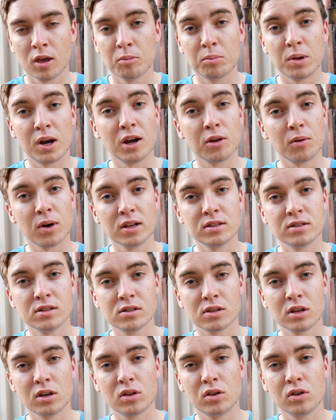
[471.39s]
But anyways,
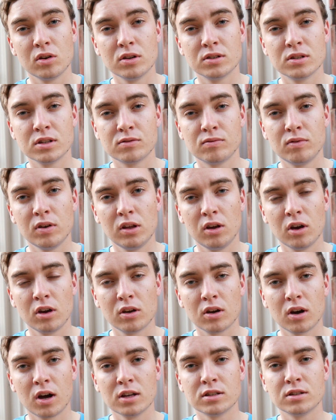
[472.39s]
this concludes this video,
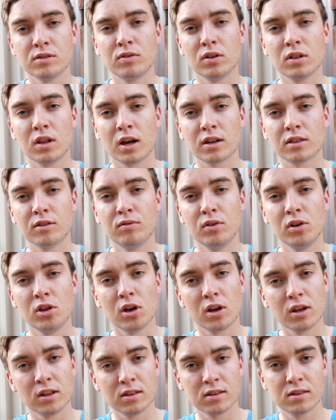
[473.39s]
guys. If you like the
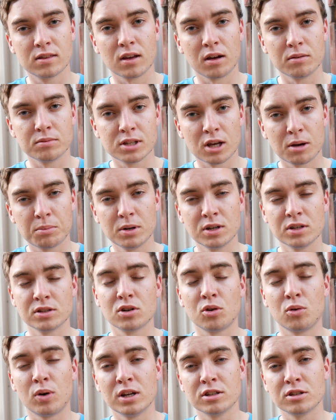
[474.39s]
video, hit the thumbs up, and as
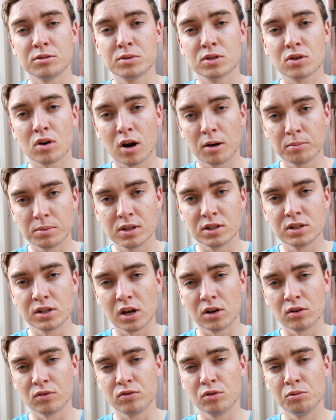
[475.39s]
always, subscribe to the
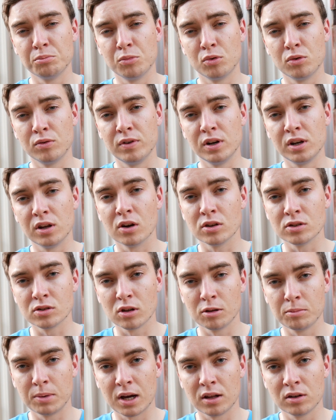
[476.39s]
channel for more videos
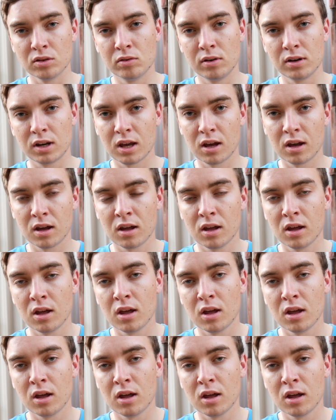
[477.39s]
all about lawn care.